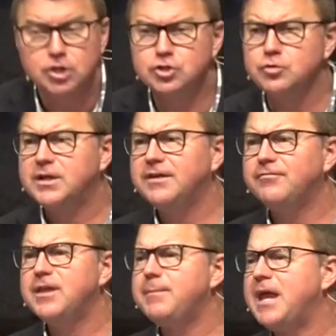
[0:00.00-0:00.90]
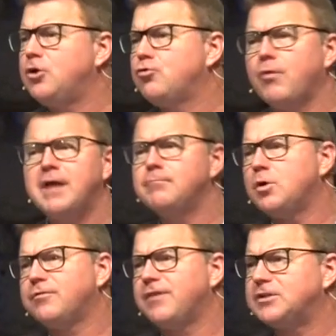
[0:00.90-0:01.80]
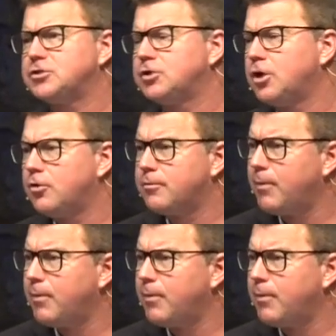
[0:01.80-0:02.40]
to give them a great motivation to go to,